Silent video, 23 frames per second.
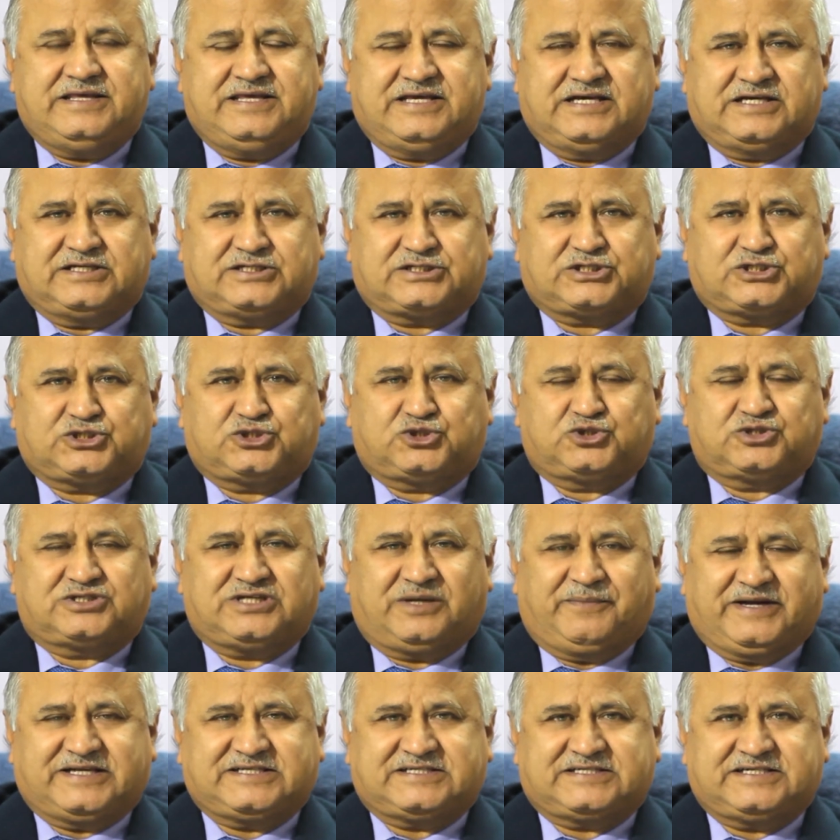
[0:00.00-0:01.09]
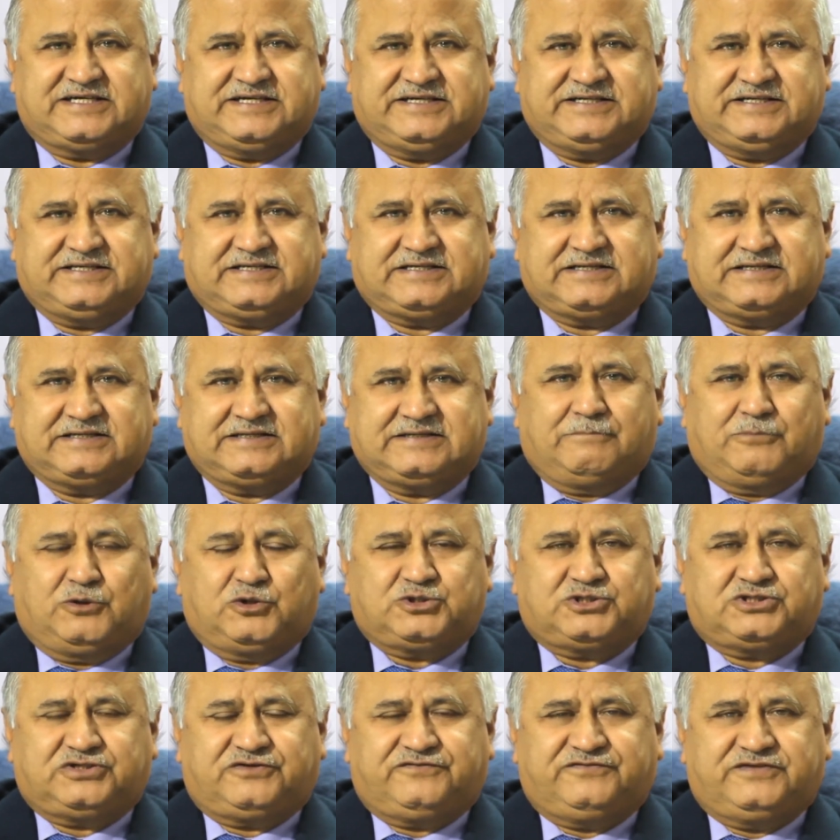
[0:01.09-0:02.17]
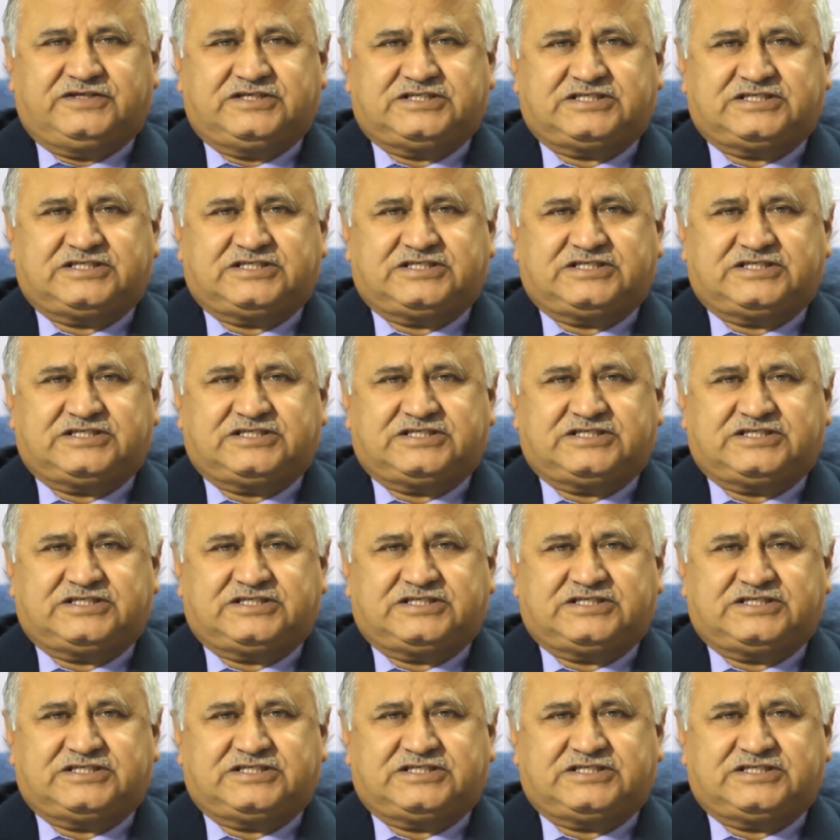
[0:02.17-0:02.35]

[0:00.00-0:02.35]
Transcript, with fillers: Yes, to some extent. Most of